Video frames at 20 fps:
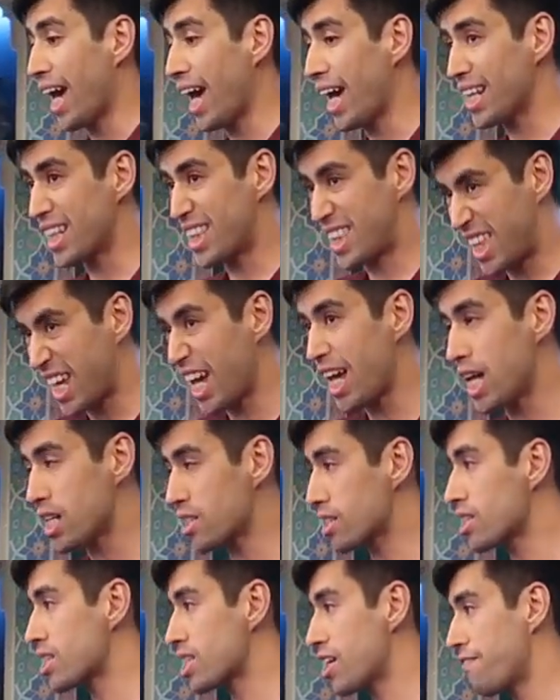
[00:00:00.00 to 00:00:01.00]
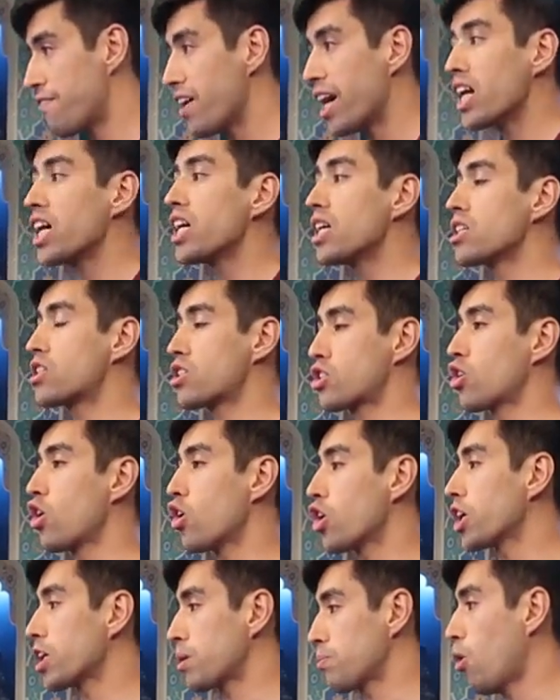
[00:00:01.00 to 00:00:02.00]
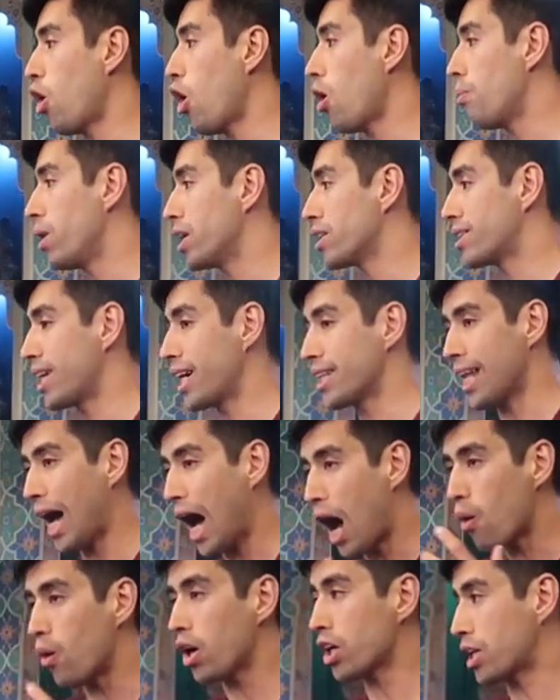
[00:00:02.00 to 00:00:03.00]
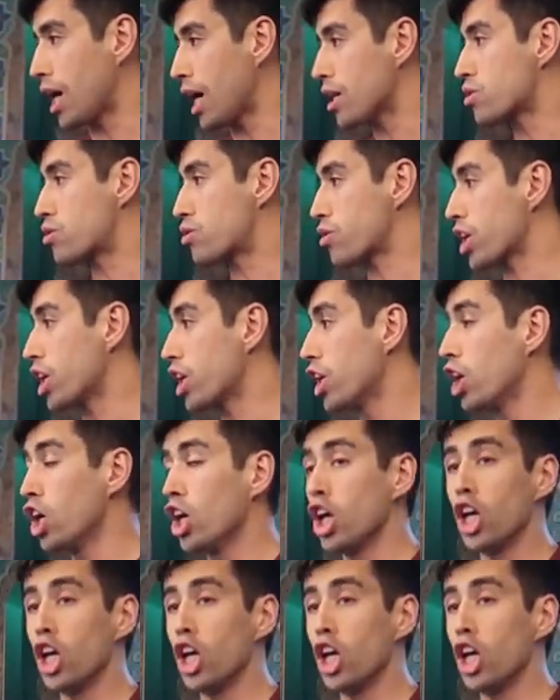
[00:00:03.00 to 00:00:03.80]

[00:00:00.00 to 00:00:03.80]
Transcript: And this is a very historic moment that our country